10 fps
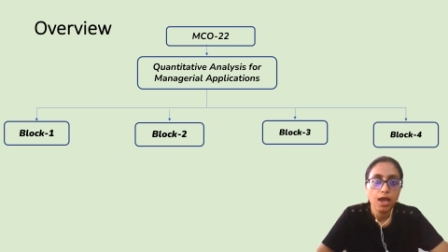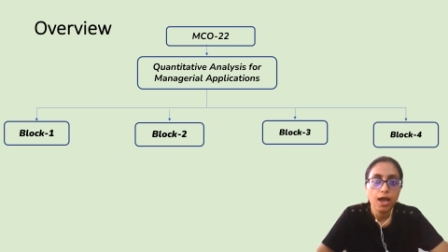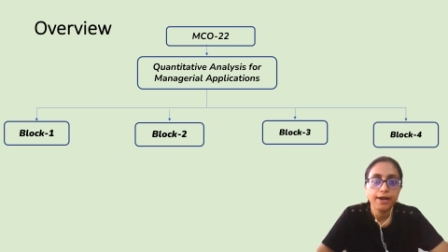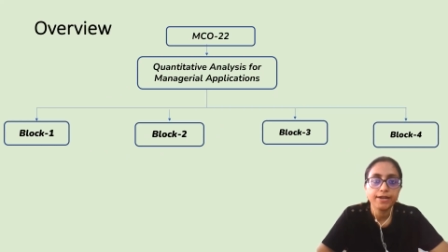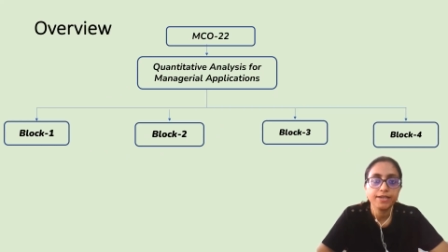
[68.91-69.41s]

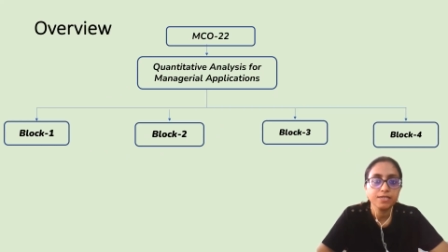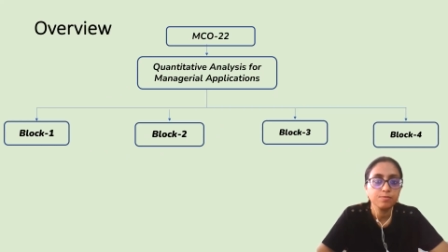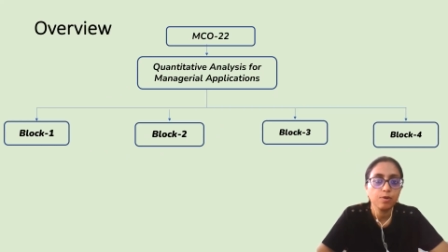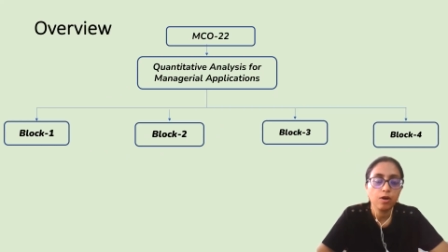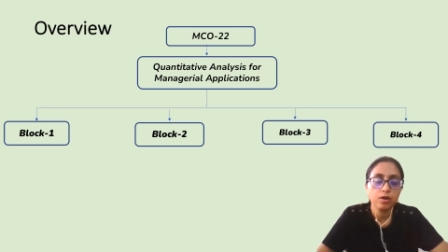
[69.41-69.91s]
And each
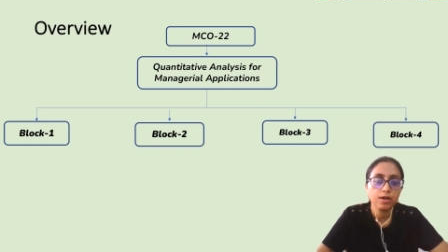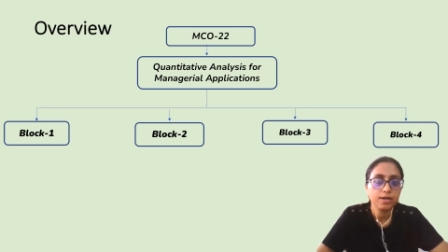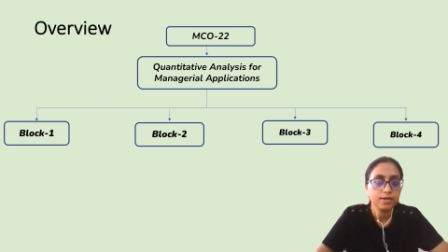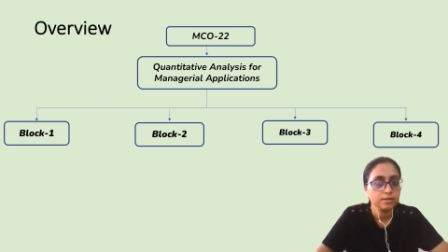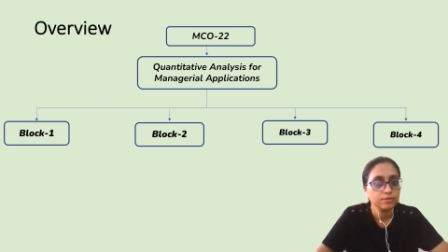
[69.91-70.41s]
block
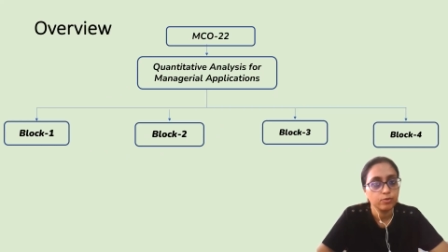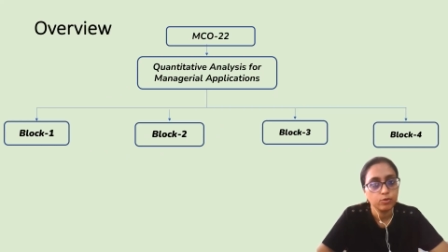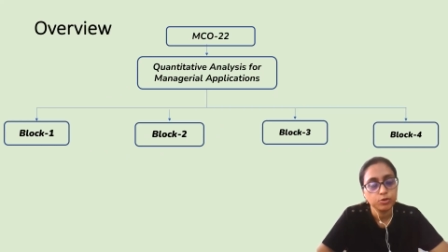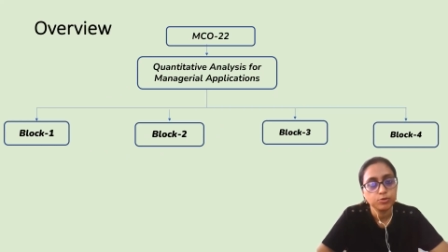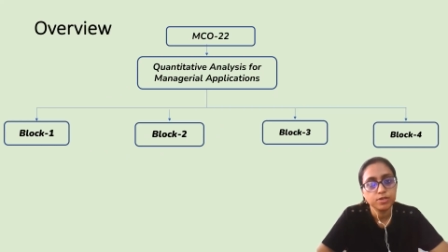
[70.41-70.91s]
contains 4
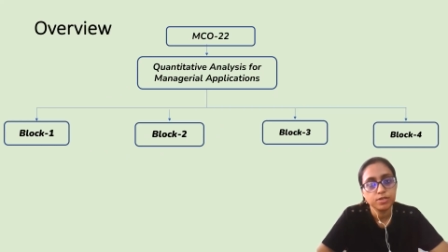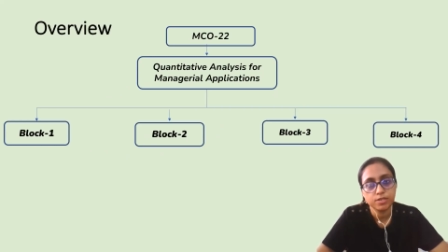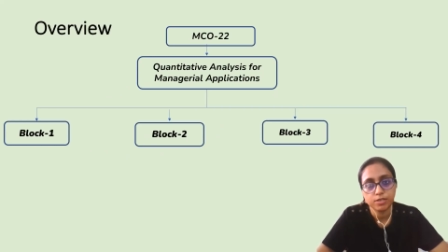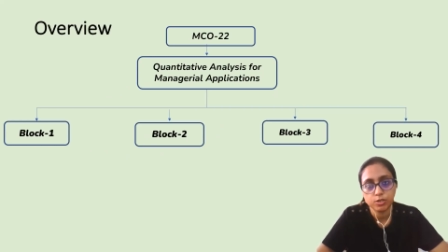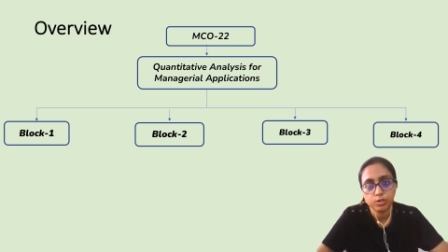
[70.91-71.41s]
units
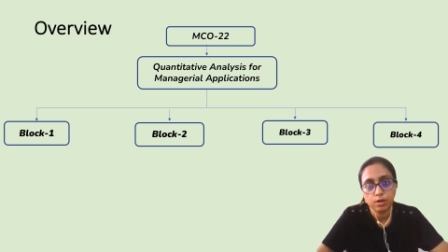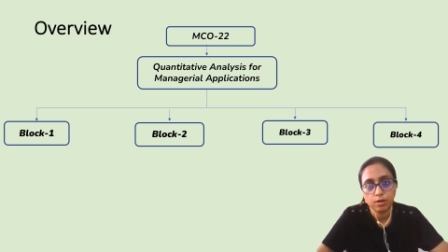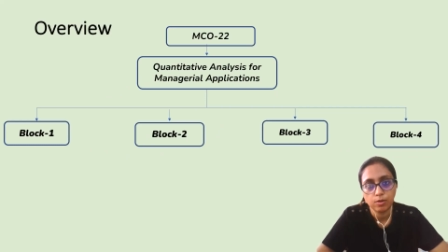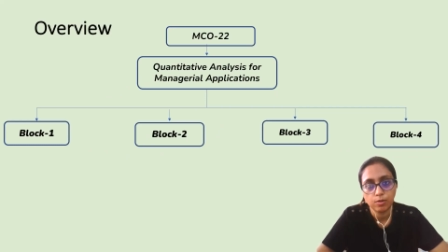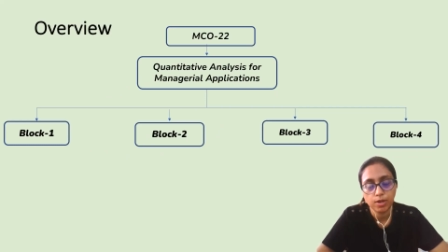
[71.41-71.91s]
each.
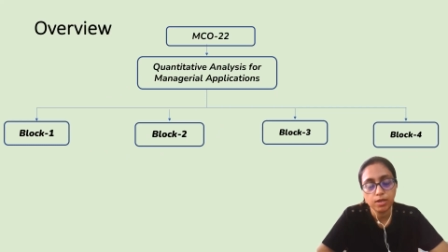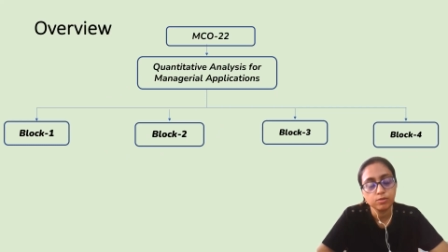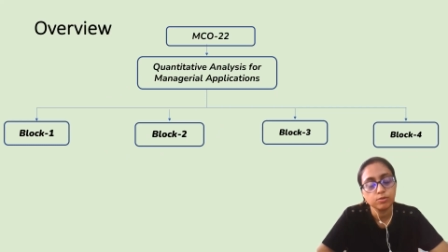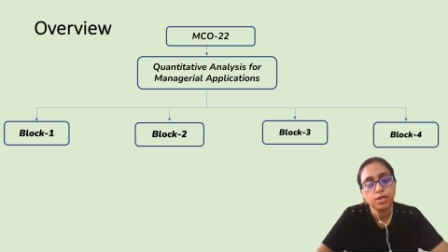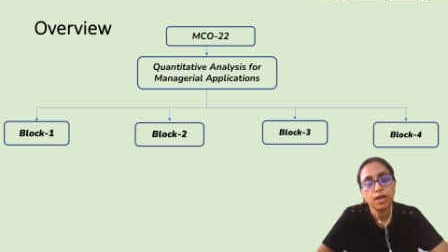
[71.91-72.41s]
Okay,
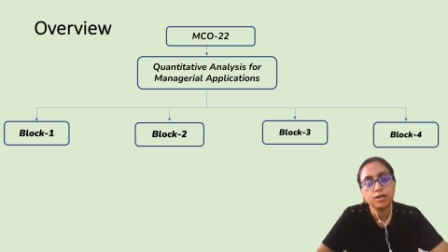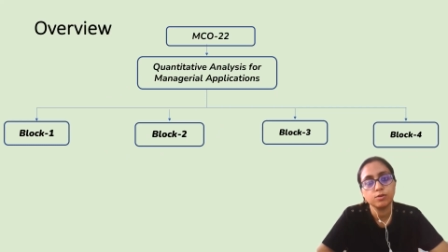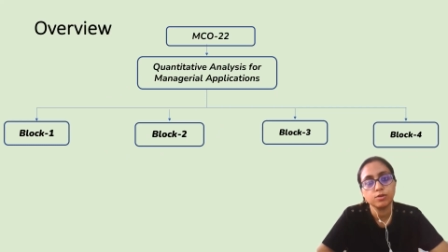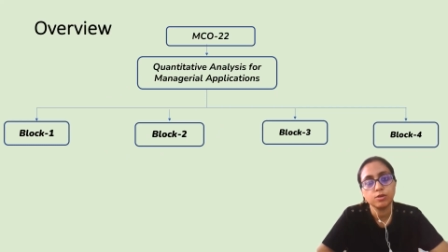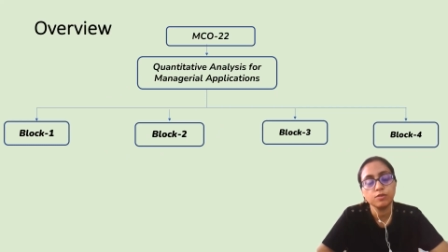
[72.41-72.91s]
so there are a
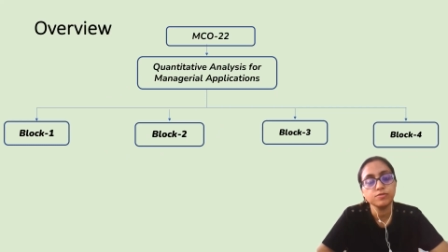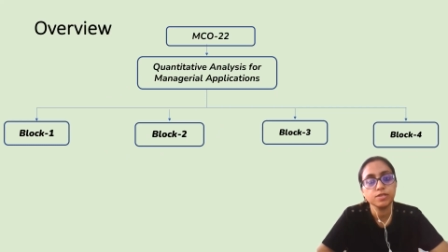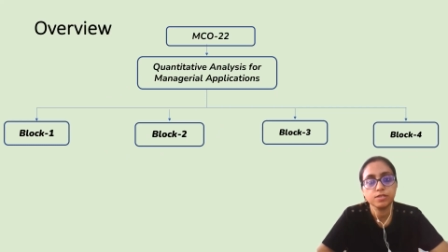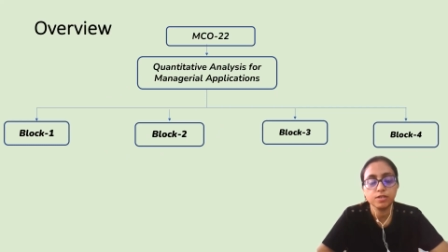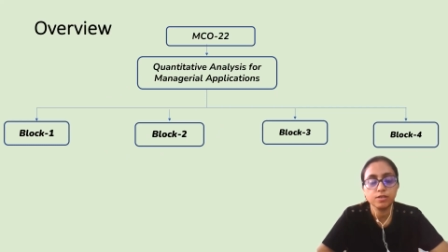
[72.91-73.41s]
total of
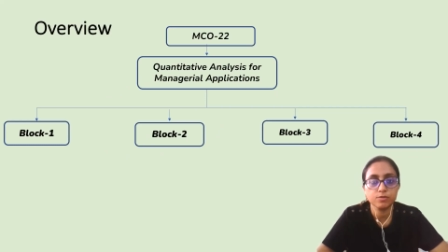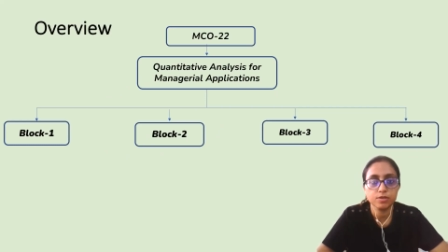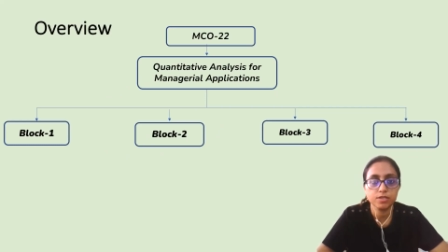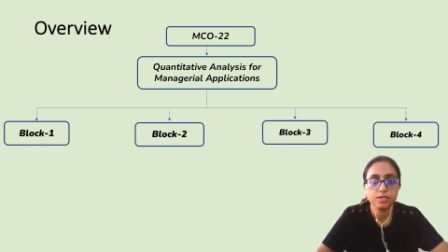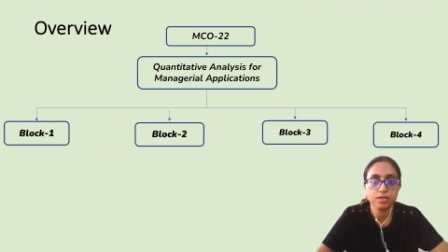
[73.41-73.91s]
16
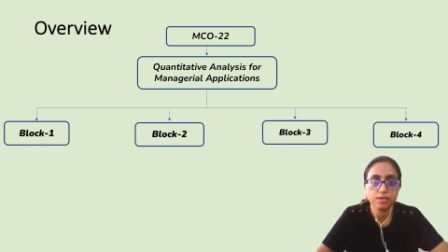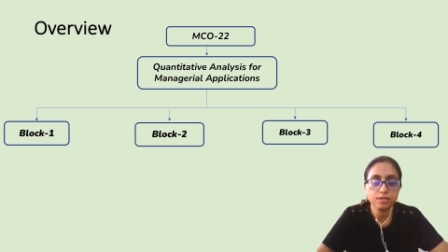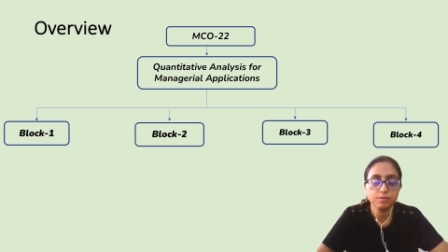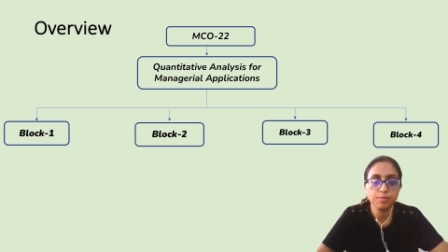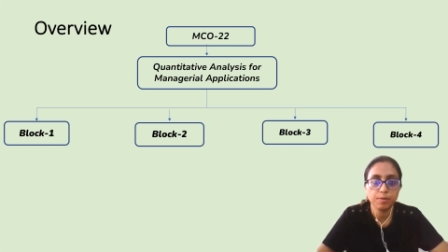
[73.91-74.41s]
units in
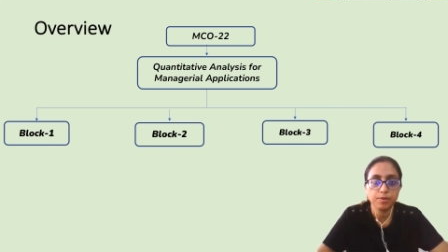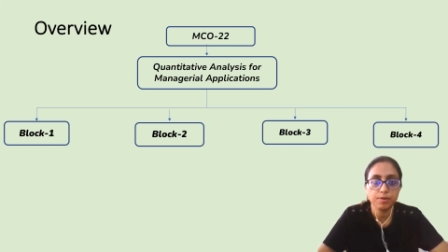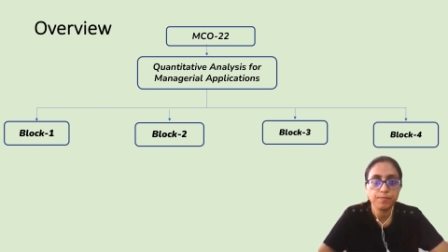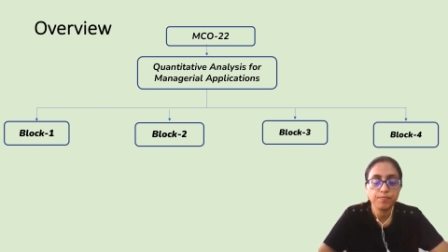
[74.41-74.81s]
this paper.